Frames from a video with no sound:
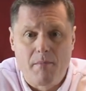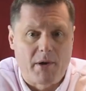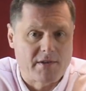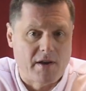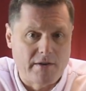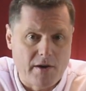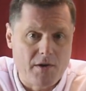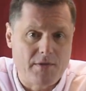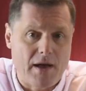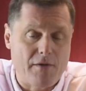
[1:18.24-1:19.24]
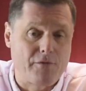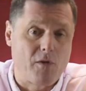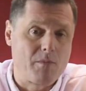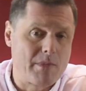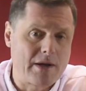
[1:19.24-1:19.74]
Because I know that
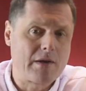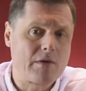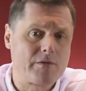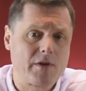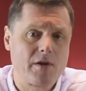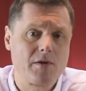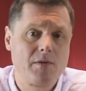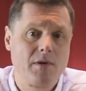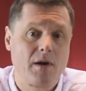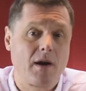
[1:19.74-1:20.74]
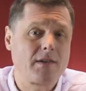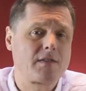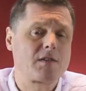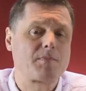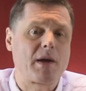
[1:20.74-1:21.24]
for many of you, I
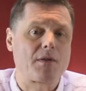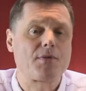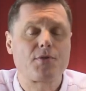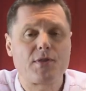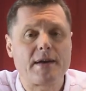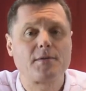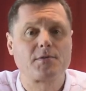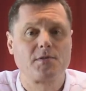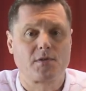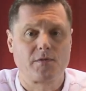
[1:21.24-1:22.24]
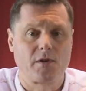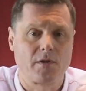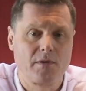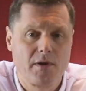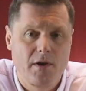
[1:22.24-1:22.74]
suspect thousands of
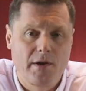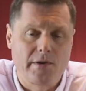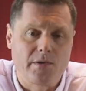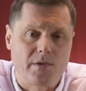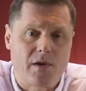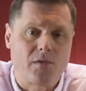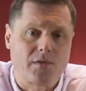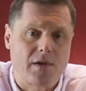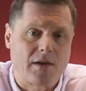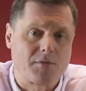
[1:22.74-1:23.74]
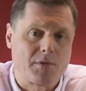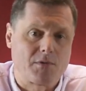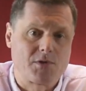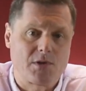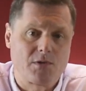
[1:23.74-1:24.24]
you, your contact with
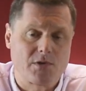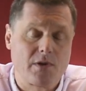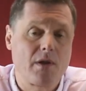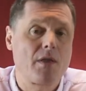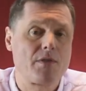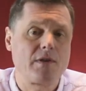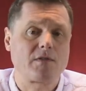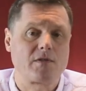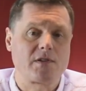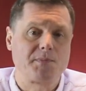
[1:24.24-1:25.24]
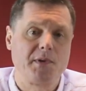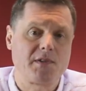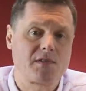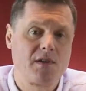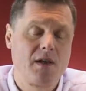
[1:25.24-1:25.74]
your children this
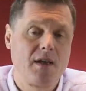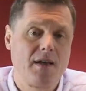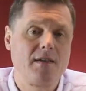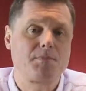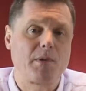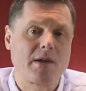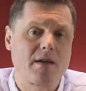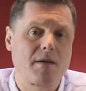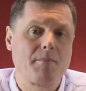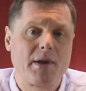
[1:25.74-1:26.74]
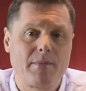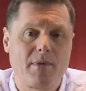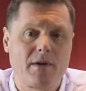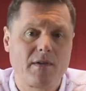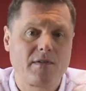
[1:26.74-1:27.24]
Christmas is being
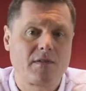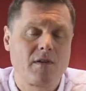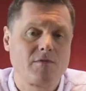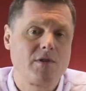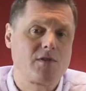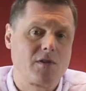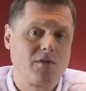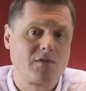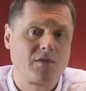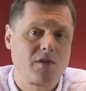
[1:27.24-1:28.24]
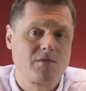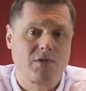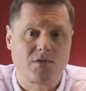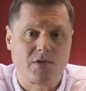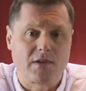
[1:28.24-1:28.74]
minimised, reduced,
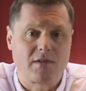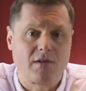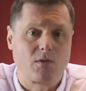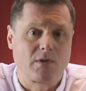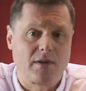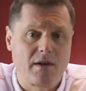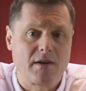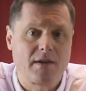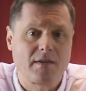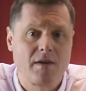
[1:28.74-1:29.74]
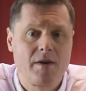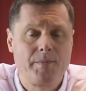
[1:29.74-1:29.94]
restricted or denied